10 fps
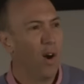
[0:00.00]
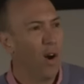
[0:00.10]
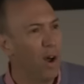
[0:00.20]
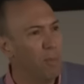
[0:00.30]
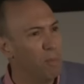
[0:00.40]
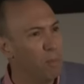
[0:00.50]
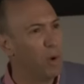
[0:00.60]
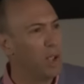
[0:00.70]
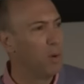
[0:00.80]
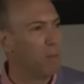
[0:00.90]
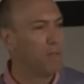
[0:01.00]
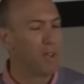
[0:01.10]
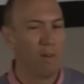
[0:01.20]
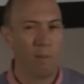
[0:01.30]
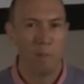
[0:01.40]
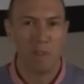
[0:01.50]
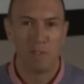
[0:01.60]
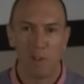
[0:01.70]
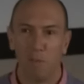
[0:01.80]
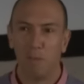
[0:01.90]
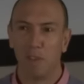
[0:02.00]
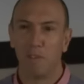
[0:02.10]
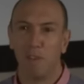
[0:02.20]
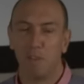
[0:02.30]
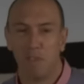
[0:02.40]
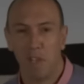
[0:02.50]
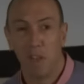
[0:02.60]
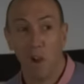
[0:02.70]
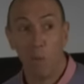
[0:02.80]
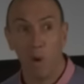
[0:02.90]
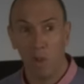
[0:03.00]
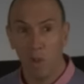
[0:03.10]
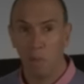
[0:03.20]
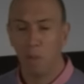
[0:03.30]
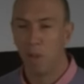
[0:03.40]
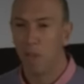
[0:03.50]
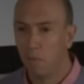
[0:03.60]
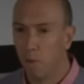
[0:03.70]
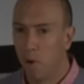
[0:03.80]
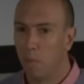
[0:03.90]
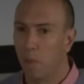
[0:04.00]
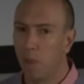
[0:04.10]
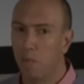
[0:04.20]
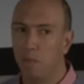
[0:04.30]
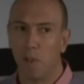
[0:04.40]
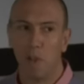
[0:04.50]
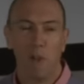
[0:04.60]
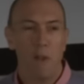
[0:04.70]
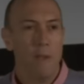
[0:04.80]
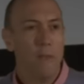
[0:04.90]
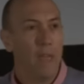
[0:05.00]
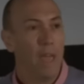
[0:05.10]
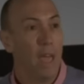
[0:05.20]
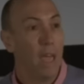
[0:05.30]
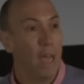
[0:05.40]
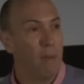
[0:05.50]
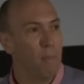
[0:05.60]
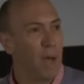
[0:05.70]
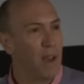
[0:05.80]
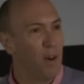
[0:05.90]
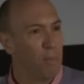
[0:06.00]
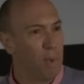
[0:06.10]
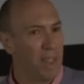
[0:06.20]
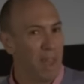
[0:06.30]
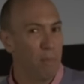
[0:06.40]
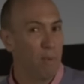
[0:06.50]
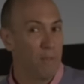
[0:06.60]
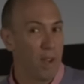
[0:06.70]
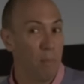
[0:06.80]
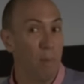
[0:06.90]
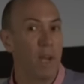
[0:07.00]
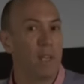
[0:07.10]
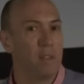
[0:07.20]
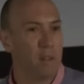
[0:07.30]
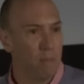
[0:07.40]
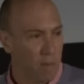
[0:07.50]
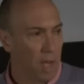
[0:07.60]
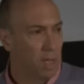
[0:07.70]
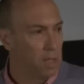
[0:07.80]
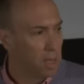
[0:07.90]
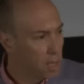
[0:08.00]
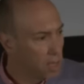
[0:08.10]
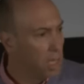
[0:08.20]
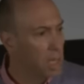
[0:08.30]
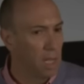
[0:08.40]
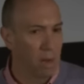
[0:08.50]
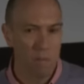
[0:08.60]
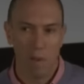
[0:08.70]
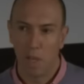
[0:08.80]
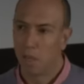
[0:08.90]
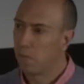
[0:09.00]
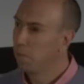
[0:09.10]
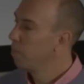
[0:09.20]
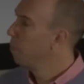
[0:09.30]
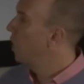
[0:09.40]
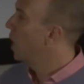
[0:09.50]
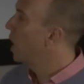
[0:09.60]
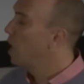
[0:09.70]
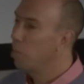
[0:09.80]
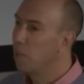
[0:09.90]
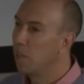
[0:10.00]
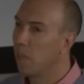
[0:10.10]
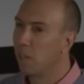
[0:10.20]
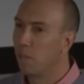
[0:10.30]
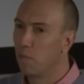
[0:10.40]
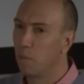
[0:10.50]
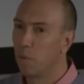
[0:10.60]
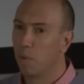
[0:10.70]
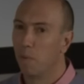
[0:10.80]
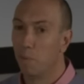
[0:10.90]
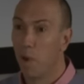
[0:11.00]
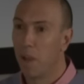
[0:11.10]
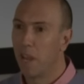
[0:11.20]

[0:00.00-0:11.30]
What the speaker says: I'm putting oomph, so remember there's a conflict of interest here. I want you to believe what I believe. So it may not be that profound, but it's an effect. It's clearly an effect that can't be detected by an